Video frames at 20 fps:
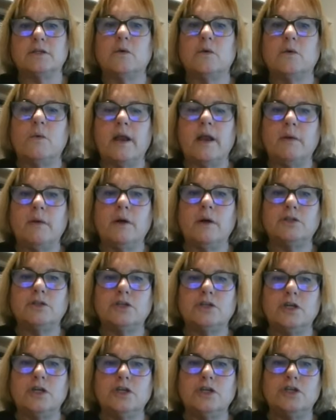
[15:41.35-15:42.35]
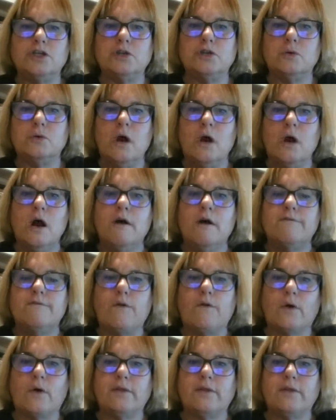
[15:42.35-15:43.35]
So what I want you to do
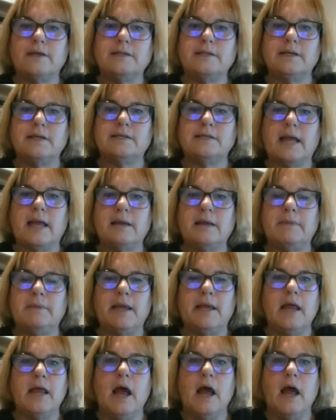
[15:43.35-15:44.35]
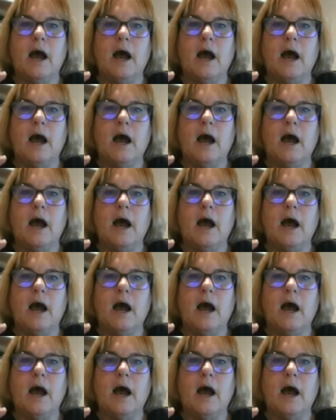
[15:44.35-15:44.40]
for this assignment,